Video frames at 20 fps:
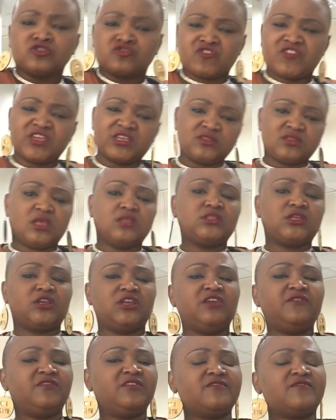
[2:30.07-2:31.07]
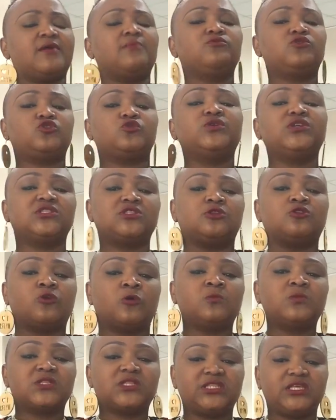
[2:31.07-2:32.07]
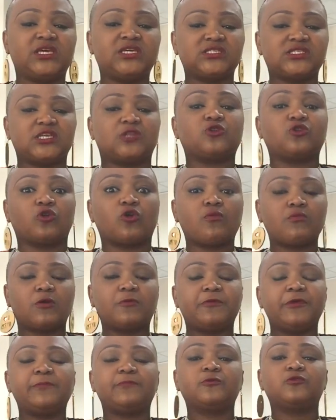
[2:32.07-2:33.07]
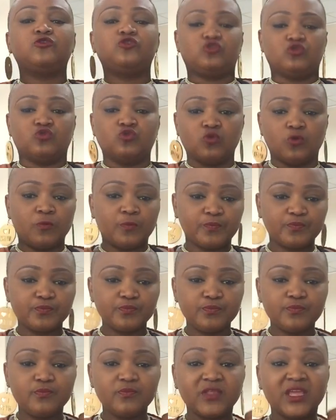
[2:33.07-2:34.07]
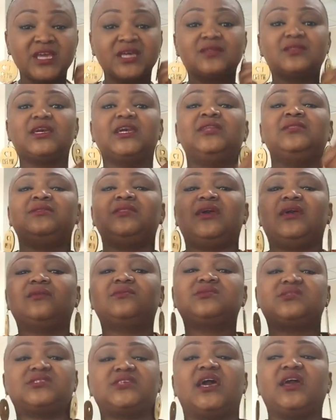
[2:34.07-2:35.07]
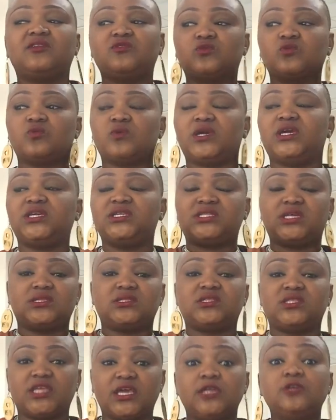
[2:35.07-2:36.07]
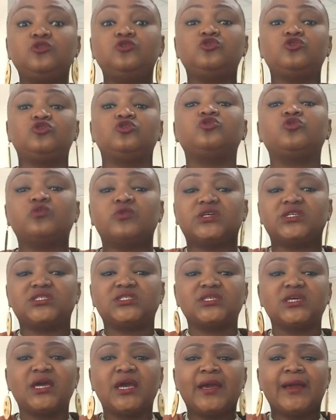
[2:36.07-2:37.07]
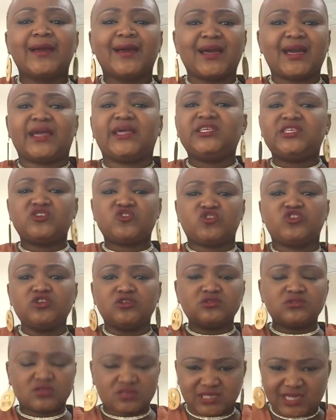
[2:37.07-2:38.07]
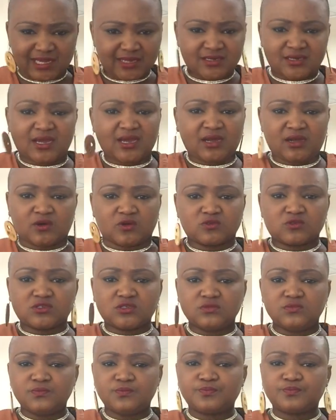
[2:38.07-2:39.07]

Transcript: To the extent that even if I'm doing the normal things that normal people do, in the exact way that they do it, I still stand out.